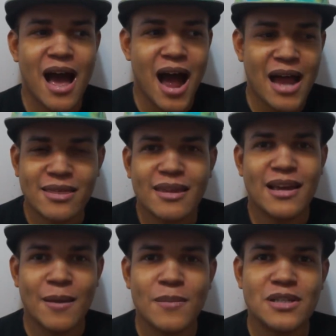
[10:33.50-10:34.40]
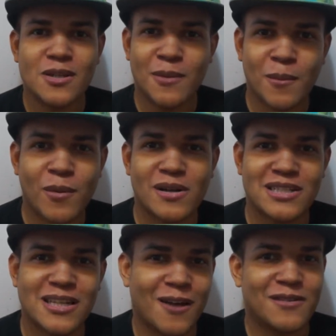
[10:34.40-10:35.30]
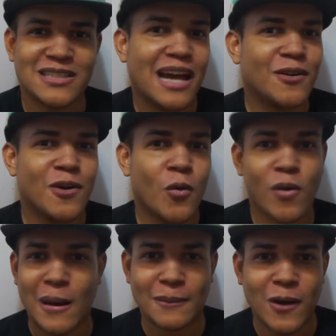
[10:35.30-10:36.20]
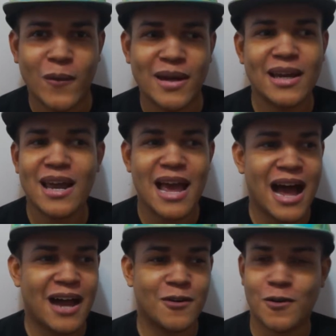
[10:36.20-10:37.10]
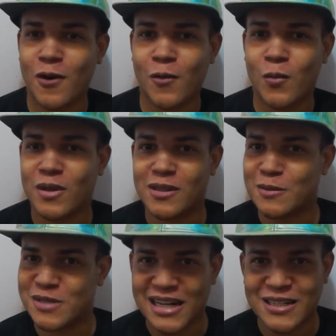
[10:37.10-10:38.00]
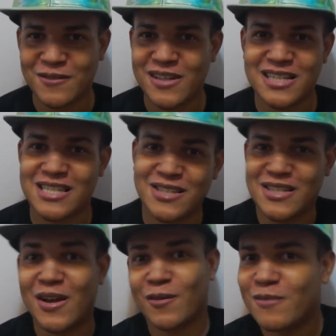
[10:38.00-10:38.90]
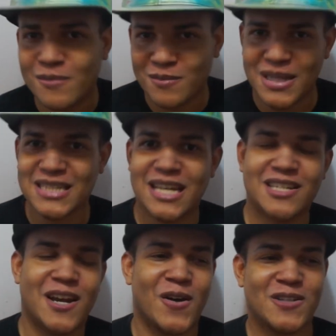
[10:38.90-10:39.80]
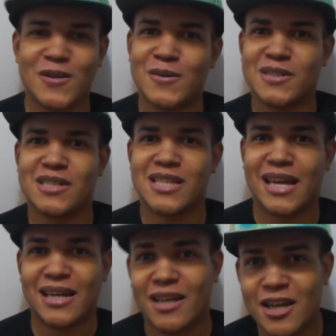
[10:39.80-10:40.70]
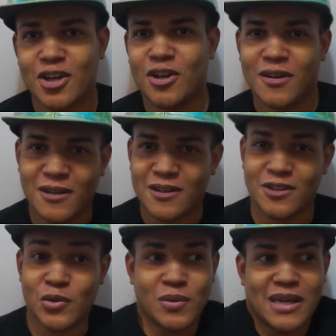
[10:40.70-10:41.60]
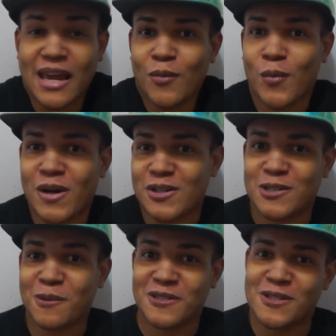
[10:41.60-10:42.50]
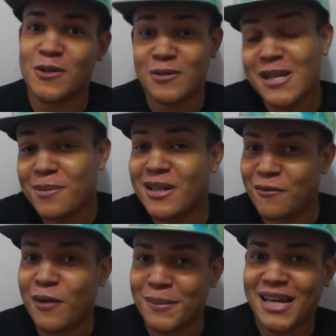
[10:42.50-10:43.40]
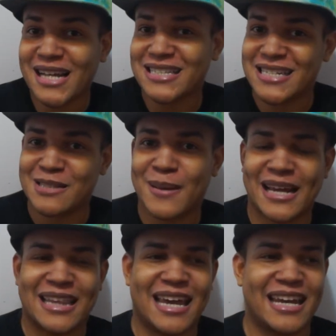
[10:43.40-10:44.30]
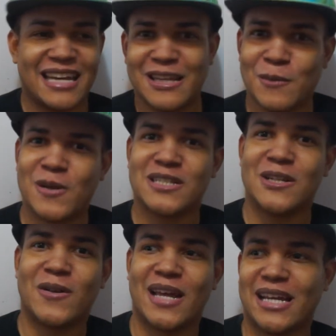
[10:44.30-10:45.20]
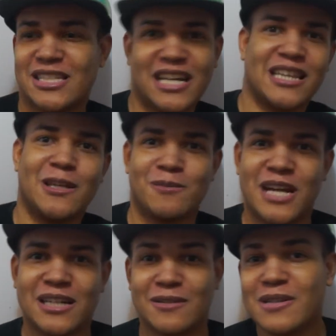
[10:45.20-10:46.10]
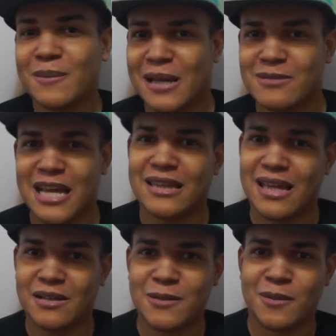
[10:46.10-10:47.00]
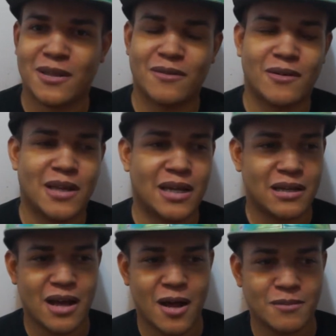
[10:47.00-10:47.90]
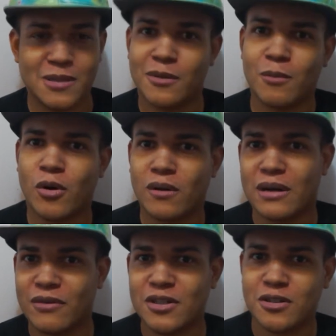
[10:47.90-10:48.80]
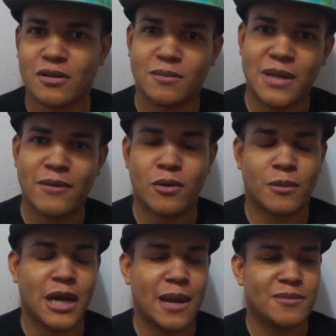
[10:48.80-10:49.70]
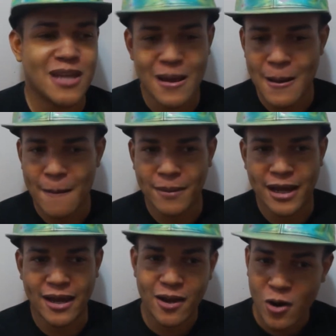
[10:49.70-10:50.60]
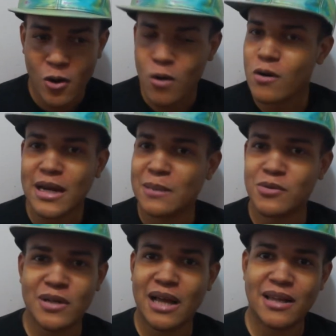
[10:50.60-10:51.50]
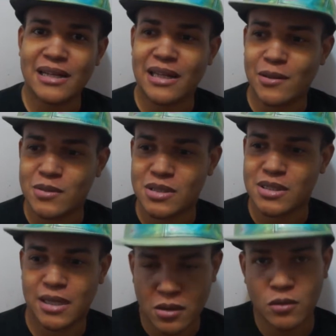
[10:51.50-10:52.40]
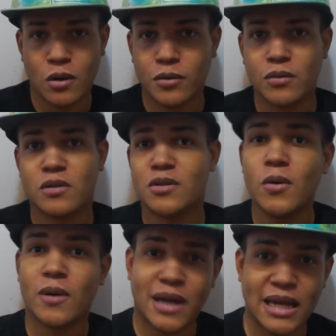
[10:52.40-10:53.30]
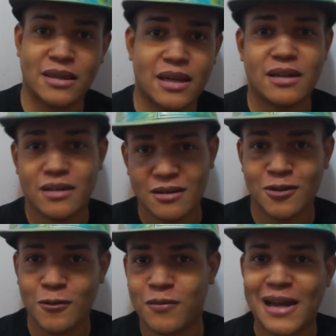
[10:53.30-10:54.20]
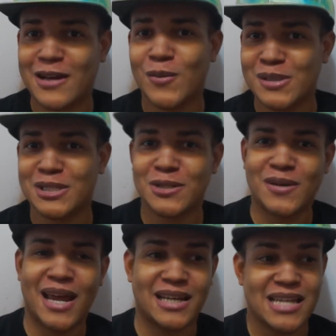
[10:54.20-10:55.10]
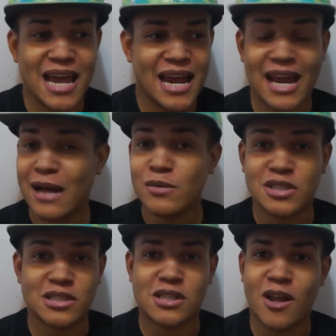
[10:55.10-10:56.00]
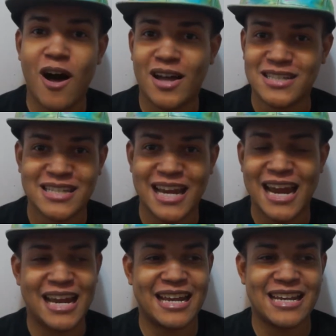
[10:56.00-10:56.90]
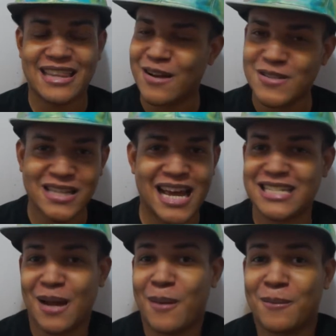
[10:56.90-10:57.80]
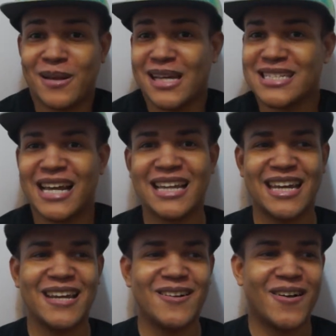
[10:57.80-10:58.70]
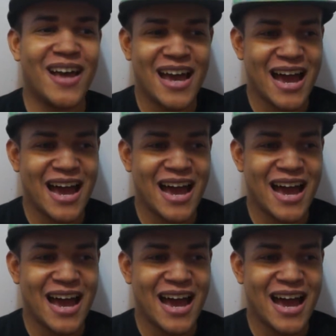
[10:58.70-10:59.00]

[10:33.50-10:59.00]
I think I missed some important stuff because I don't know where I'm going. I don't know what the objective is. This you know PlayStation era, so it was just like you get what you're supposed to do typically from the cutscenes back then, and there was no like check the objective. Some games had that typically if they're like um, some of the more adventure platformer games, but horror games were not like that. It was just like you go through the story and then you find out what to do next. And I was just lost, and that was the last time I played Silent Hill.